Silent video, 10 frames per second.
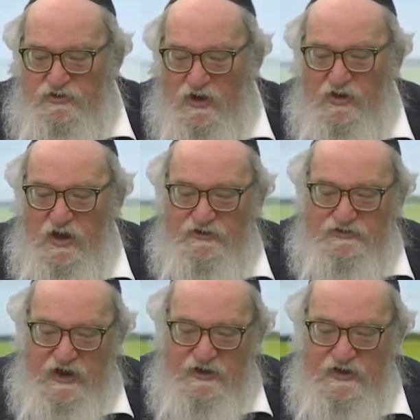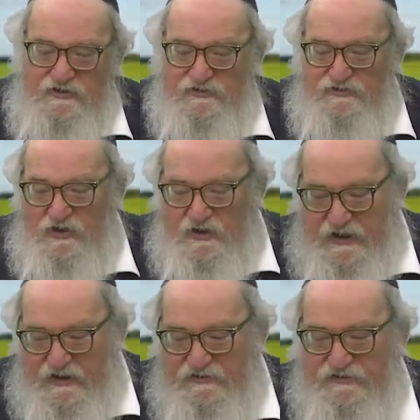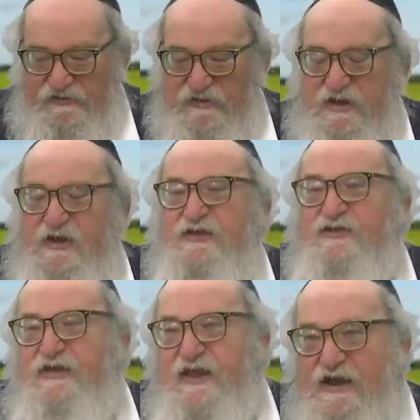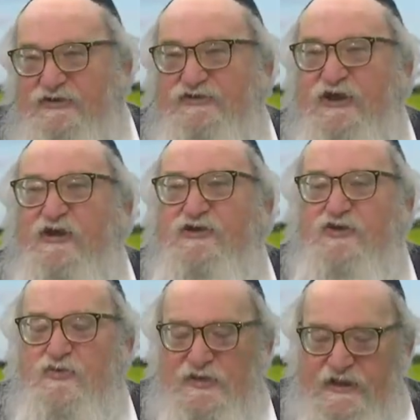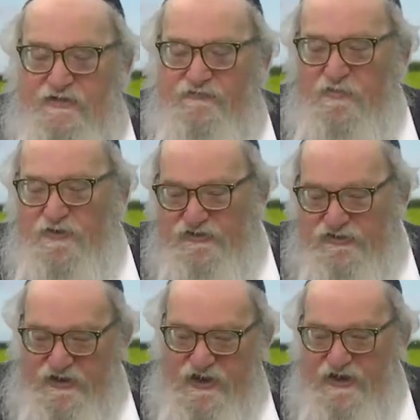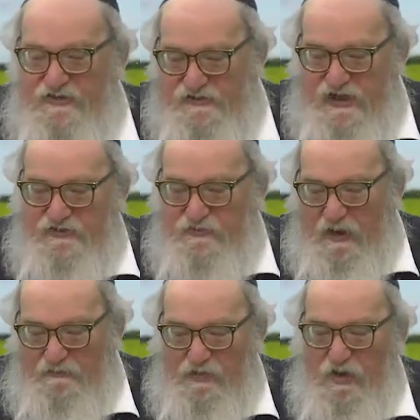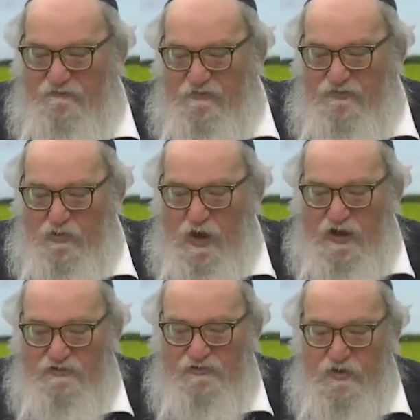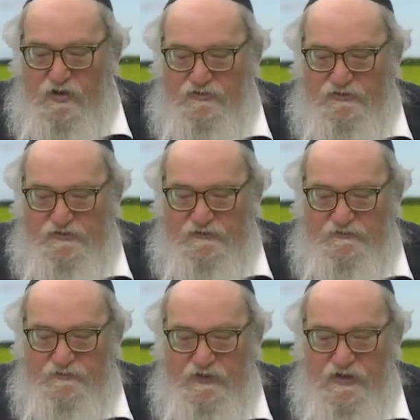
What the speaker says: Shana ha'shenes shachis, the next year you will eat from the seeds that dropped off of the wild growths.